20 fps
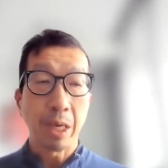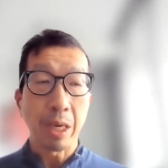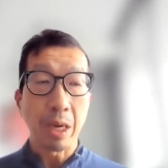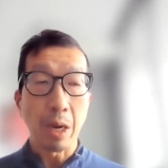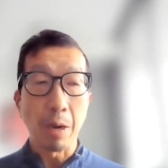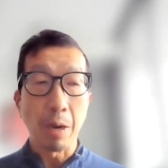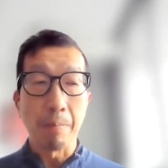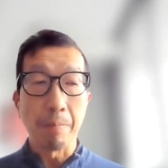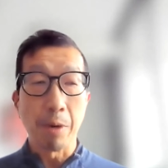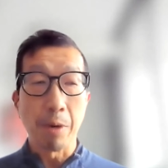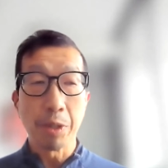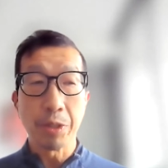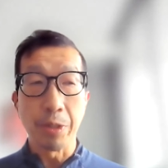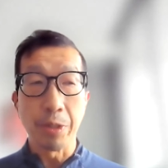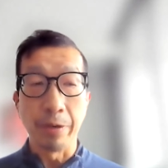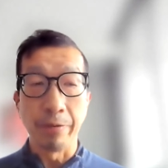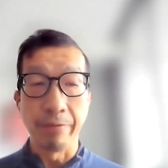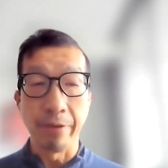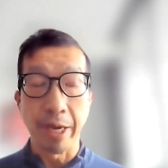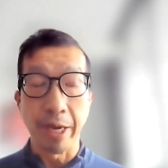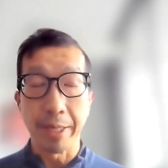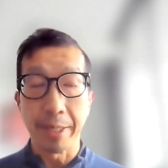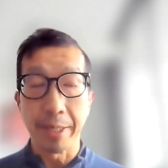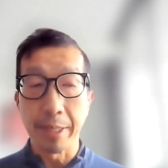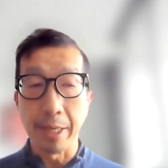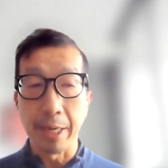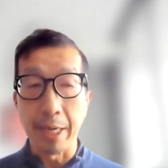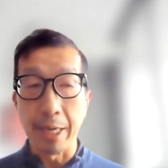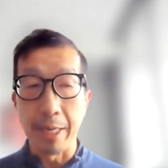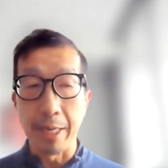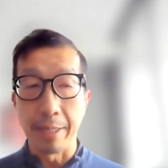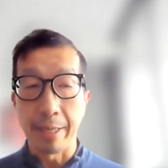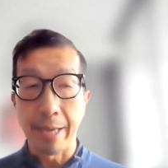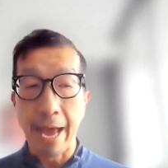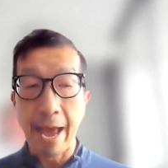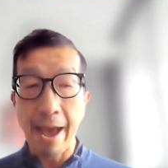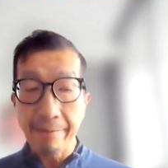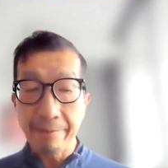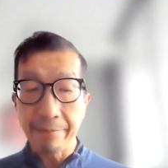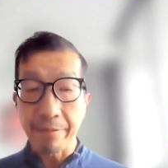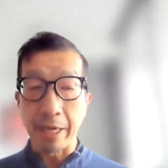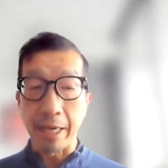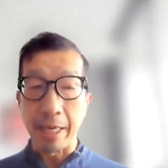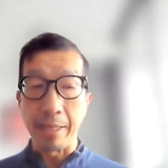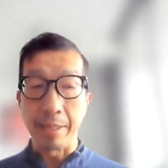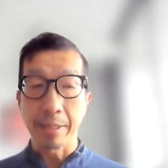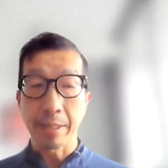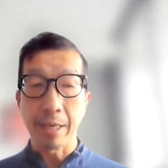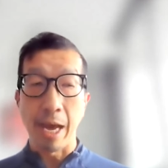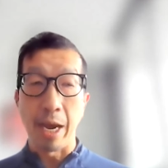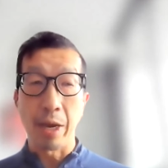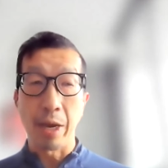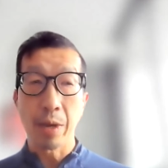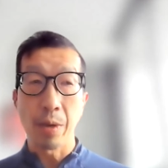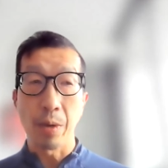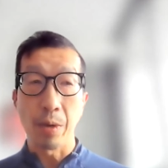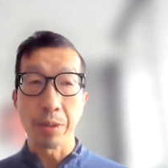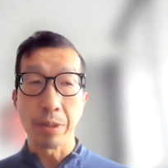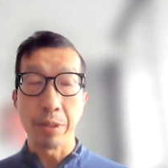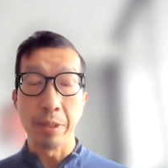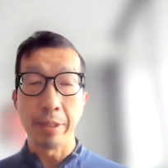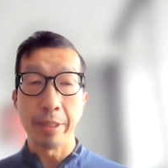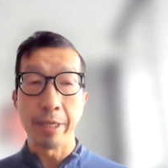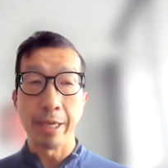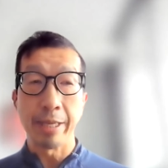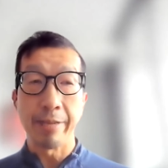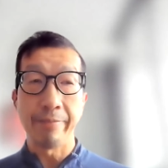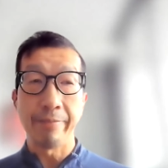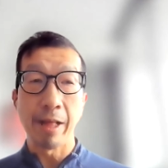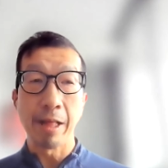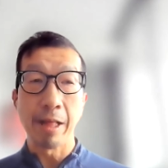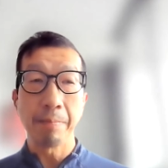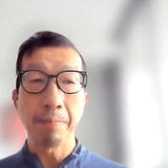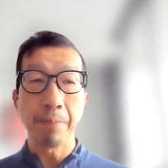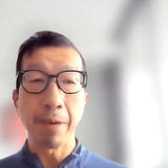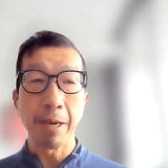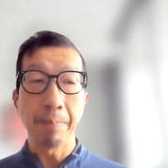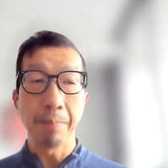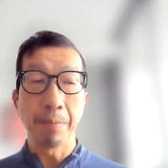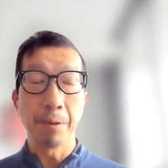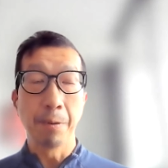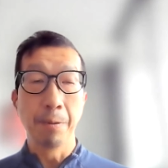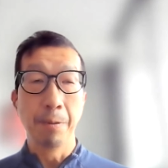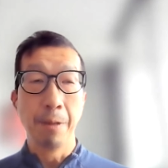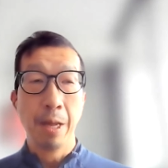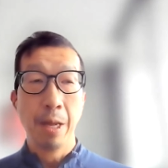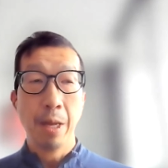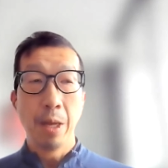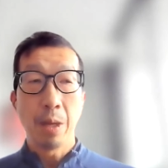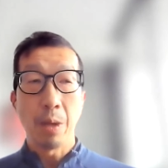Most universities have these kind of courses that develop people,